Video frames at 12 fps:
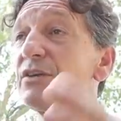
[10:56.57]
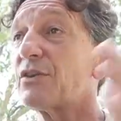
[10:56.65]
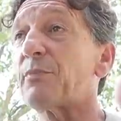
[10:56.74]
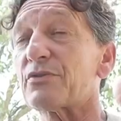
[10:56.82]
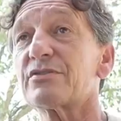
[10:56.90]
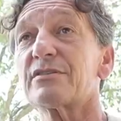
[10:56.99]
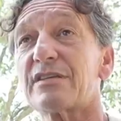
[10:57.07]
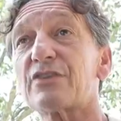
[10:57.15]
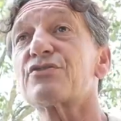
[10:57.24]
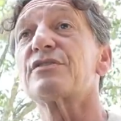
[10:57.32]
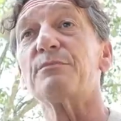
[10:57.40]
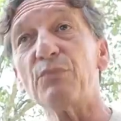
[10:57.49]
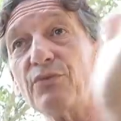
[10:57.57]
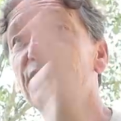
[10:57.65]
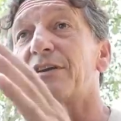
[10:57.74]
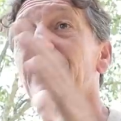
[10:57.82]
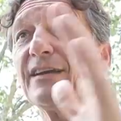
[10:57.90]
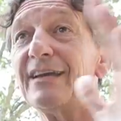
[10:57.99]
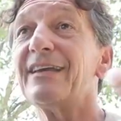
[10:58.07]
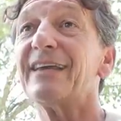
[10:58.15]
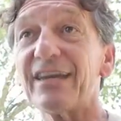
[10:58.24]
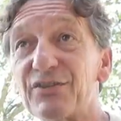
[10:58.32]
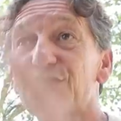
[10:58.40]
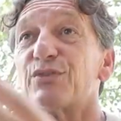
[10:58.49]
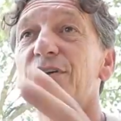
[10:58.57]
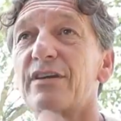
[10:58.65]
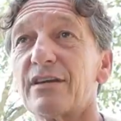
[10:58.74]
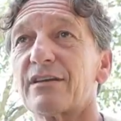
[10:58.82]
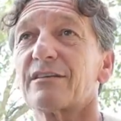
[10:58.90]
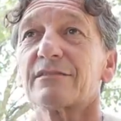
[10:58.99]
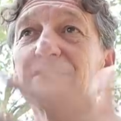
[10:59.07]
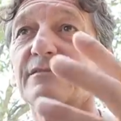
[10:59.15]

the person is actually moving into your kick.